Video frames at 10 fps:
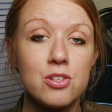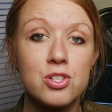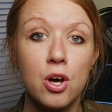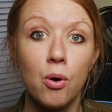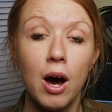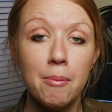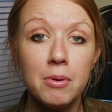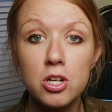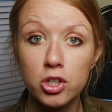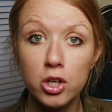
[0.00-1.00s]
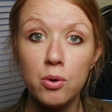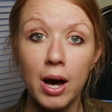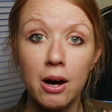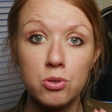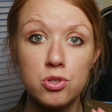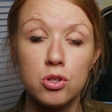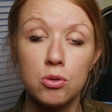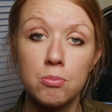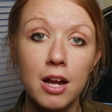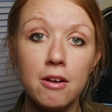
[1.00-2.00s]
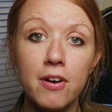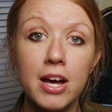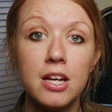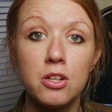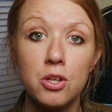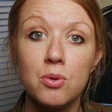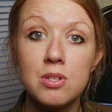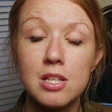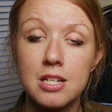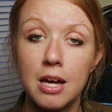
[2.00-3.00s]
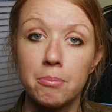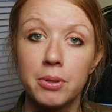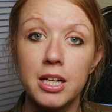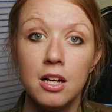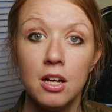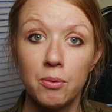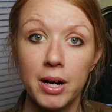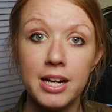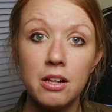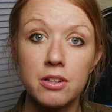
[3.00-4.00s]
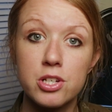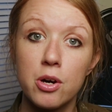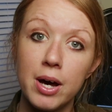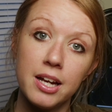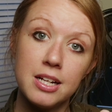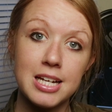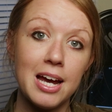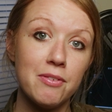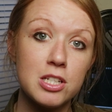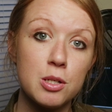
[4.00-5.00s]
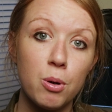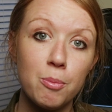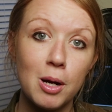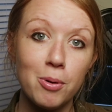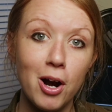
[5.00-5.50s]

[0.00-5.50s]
So I'm gonna show you how to modify and use the template right now. Let's go ahead and dive into Premiere